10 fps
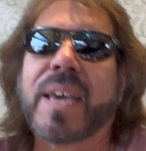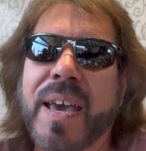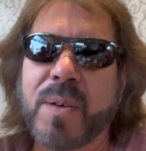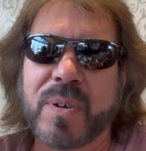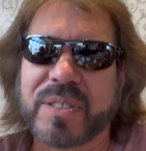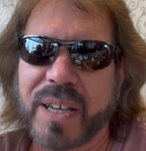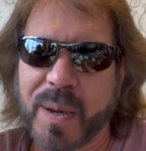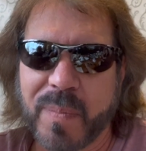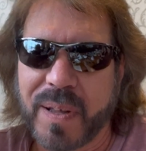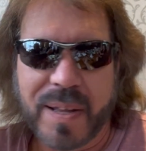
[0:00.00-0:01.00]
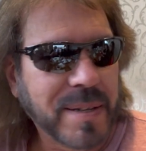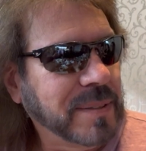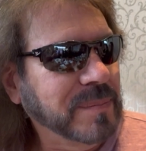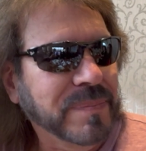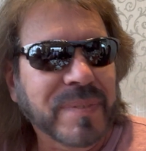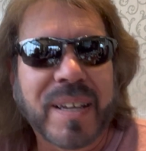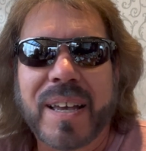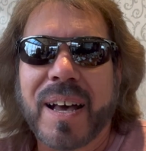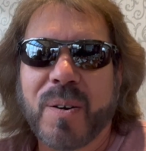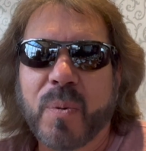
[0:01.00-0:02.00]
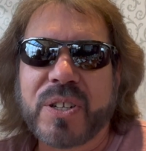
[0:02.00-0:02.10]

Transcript: gang, what's up? A response from her.